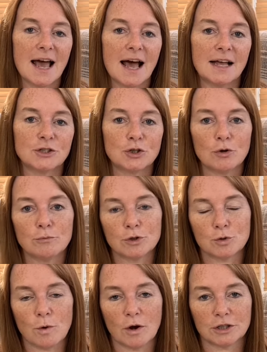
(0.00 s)
so much
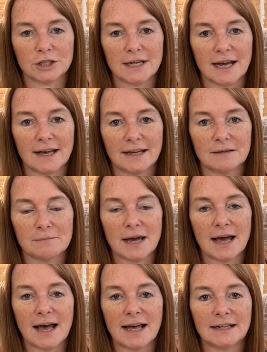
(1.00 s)
watch time,
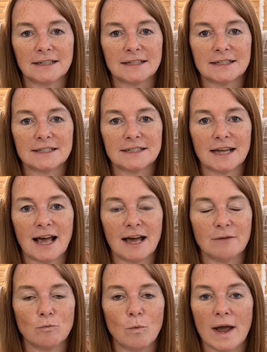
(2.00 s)
and
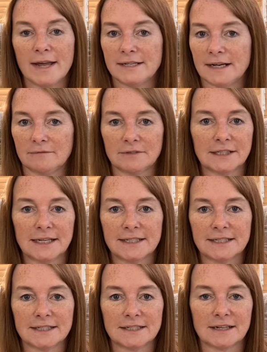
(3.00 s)
I'm way down the
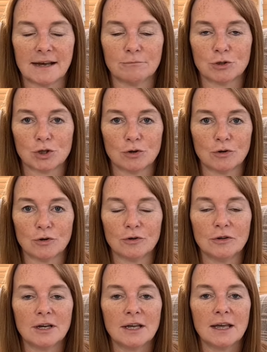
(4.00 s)
list, I'm sure,
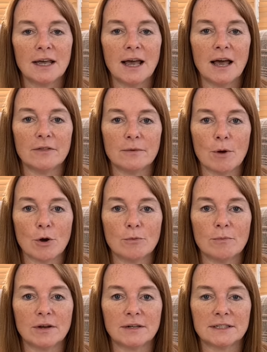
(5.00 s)
at the
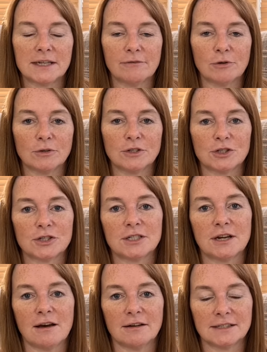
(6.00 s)
moment. I've only just
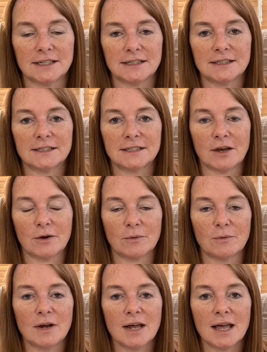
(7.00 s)
started,
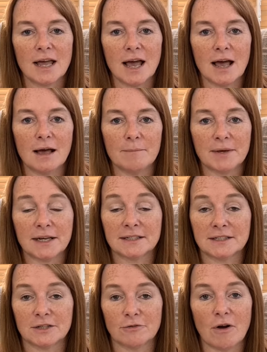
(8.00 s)
so because
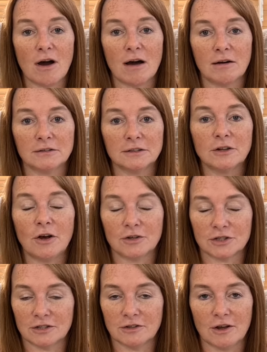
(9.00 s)
there are
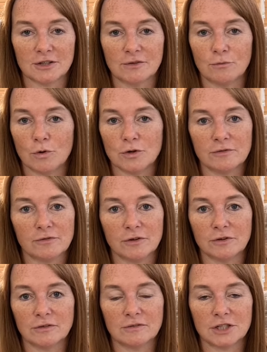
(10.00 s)
lots and lots of
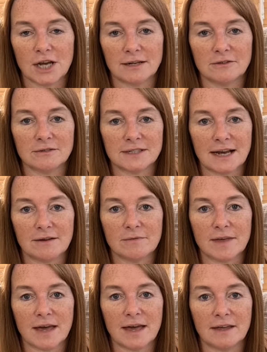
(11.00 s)
wonderful channels out
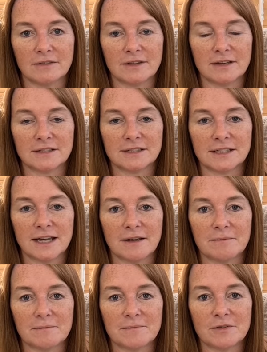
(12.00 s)
there that
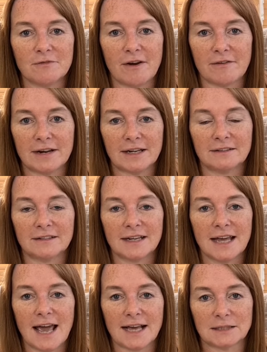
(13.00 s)
they're very
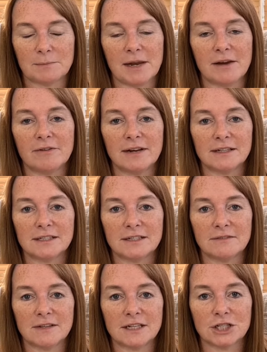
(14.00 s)
experienced
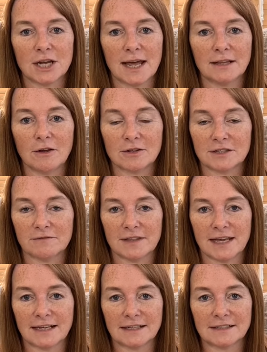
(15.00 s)
and they share lots of
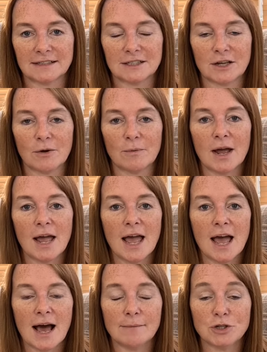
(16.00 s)
things. So
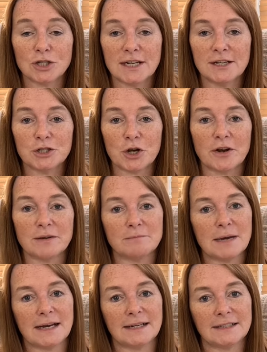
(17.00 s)
I'm just enjoying
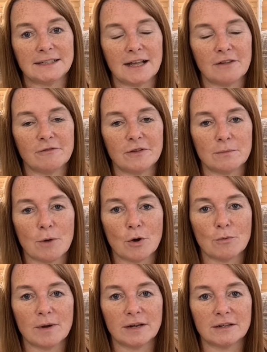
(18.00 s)
myself at the
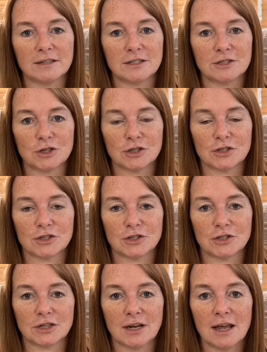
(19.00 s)
moment,
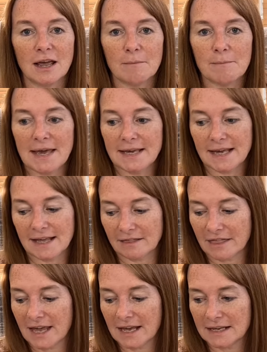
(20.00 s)
just making
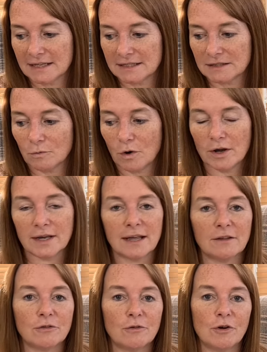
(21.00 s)
things, working
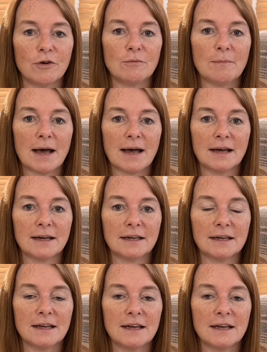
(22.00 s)
through my